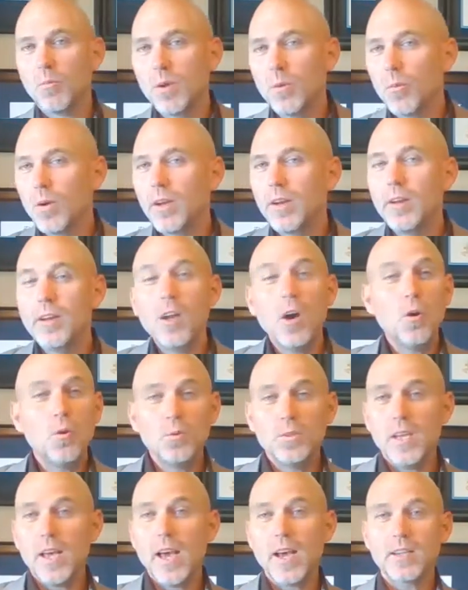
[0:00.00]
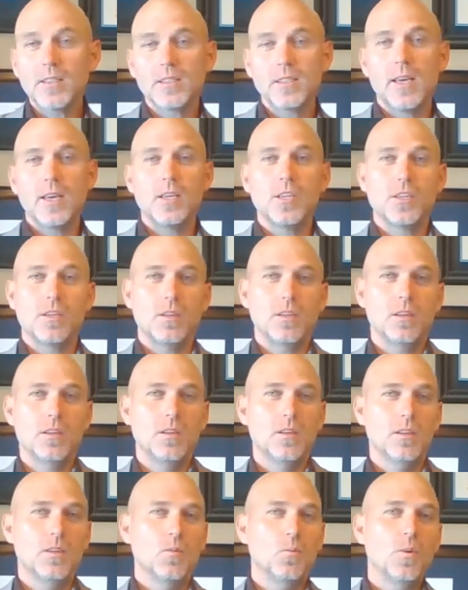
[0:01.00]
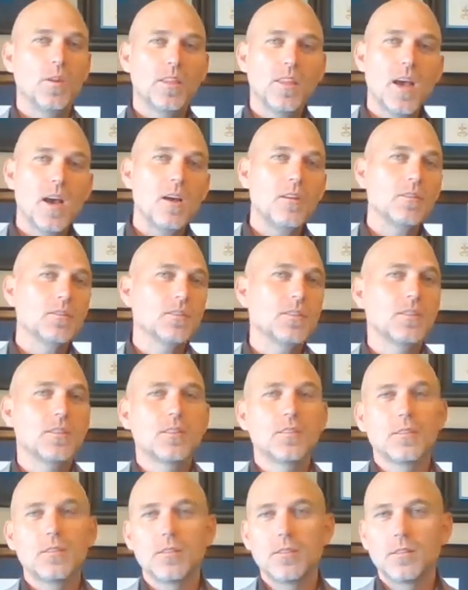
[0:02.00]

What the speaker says: we want no taxation without